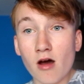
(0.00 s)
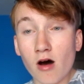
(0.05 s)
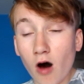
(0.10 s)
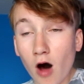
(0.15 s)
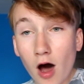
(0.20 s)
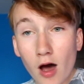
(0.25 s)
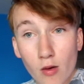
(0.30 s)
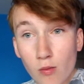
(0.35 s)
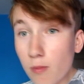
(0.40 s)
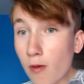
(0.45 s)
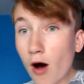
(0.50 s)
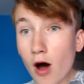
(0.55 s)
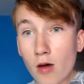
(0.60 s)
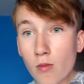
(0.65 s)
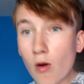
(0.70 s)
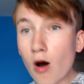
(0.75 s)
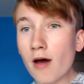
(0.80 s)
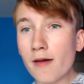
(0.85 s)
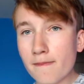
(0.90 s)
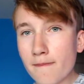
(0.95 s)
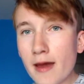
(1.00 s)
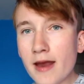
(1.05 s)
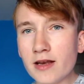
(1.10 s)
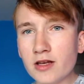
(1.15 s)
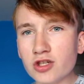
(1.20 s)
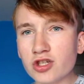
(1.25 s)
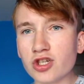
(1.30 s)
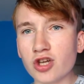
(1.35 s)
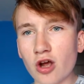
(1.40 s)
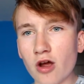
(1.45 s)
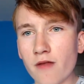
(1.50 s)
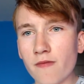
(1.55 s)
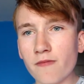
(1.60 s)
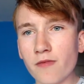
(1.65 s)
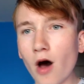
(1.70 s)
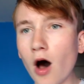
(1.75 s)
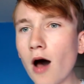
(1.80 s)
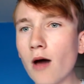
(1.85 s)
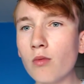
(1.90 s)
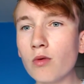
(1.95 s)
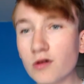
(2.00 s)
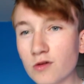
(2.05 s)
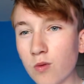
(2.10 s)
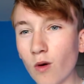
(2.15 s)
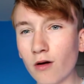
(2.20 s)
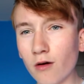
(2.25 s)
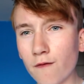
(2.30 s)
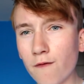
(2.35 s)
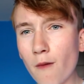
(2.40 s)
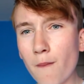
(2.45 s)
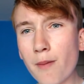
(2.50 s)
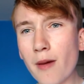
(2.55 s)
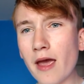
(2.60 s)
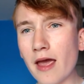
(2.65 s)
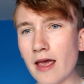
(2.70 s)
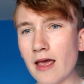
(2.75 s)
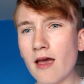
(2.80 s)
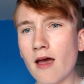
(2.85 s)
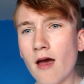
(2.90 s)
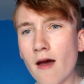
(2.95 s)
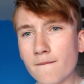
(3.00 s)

I might mention that I was 1 off a B,